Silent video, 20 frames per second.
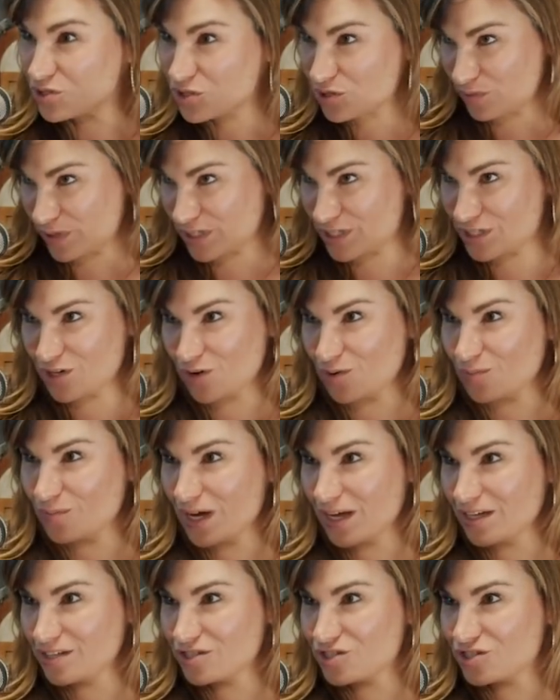to us so
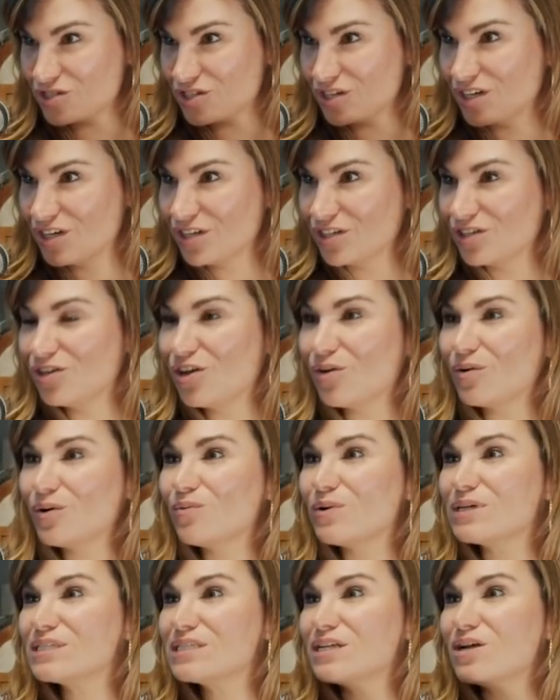much. It
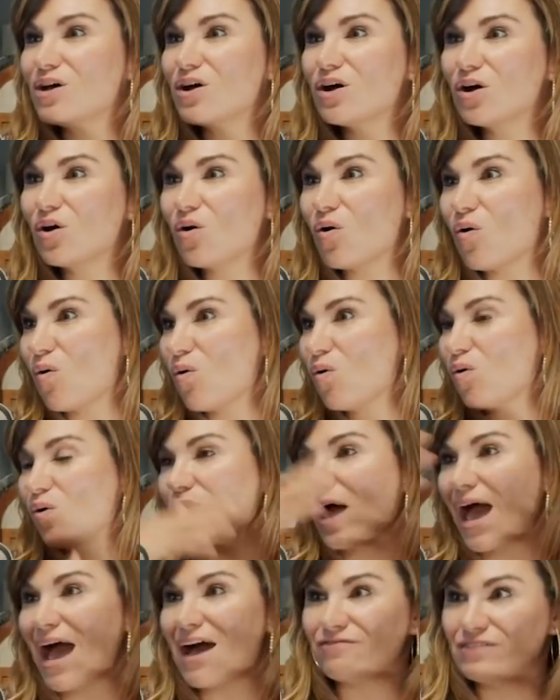wasn't a
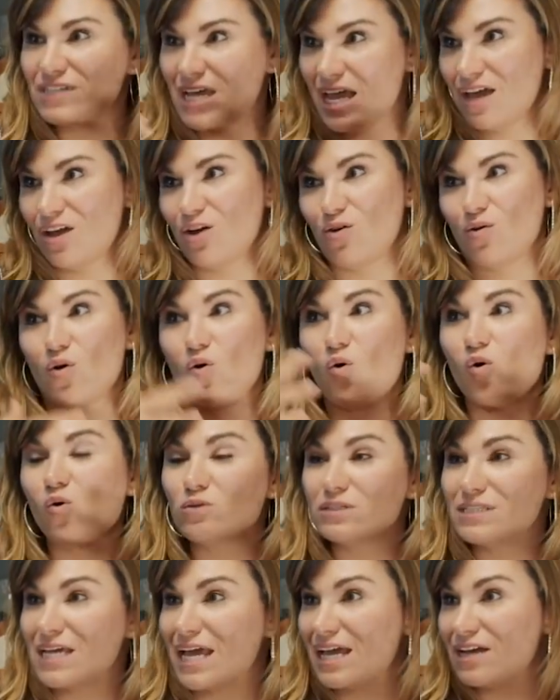whole half day or a
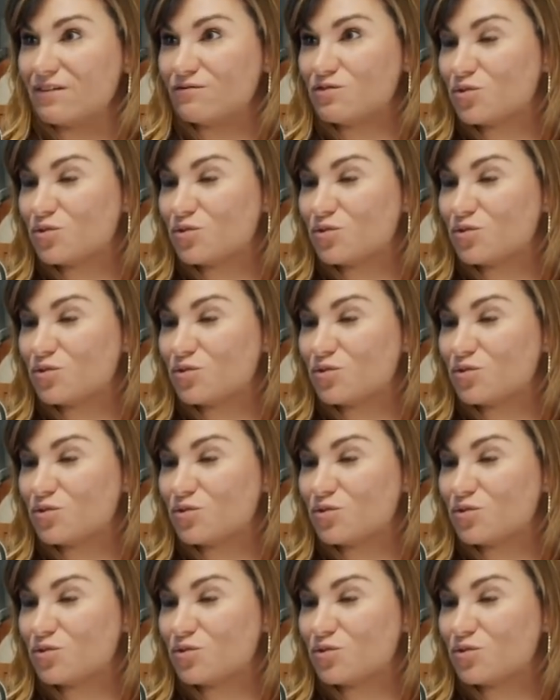whole day of